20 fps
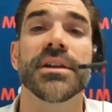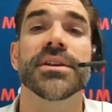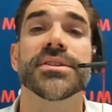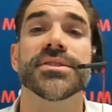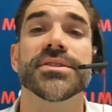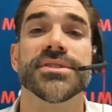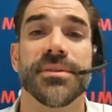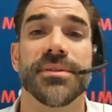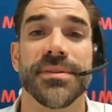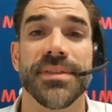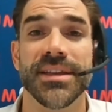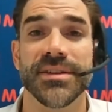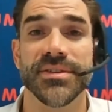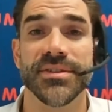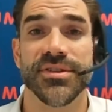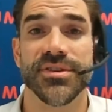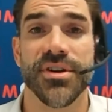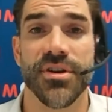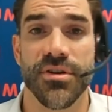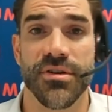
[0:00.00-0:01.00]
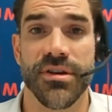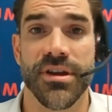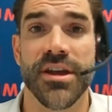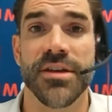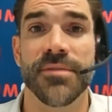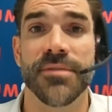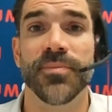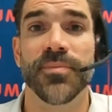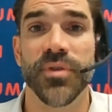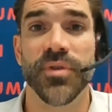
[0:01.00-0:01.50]
So in that
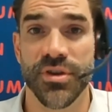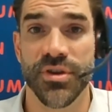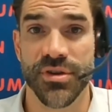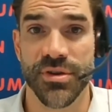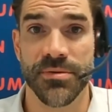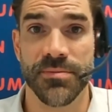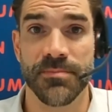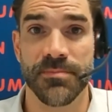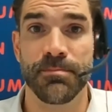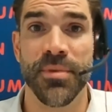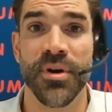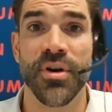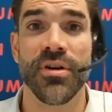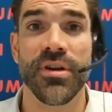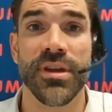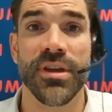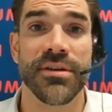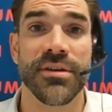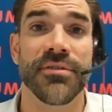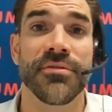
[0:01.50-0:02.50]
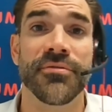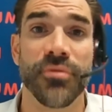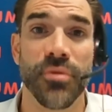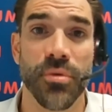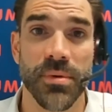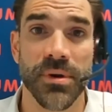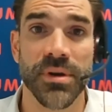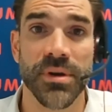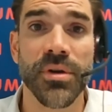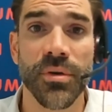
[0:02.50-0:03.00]
scenario, you could buy a
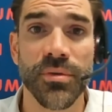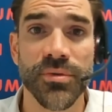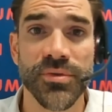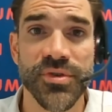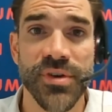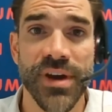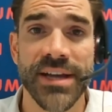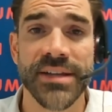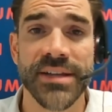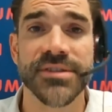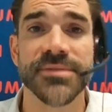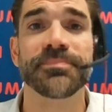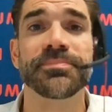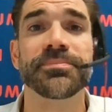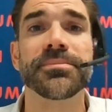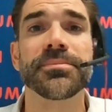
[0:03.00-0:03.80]
forward contract.